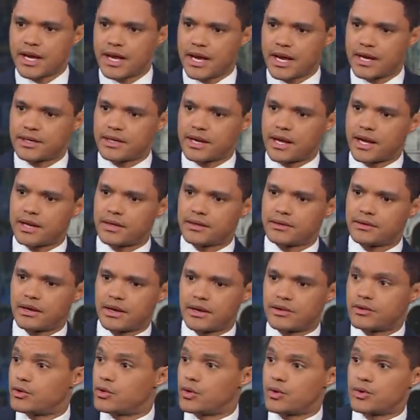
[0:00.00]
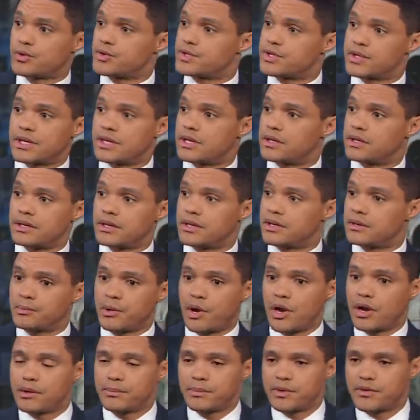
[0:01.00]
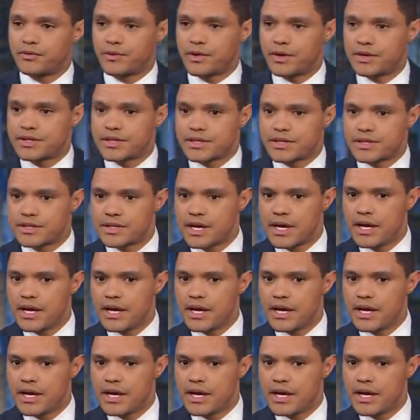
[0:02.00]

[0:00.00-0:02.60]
and and and those in in parliament, for instance.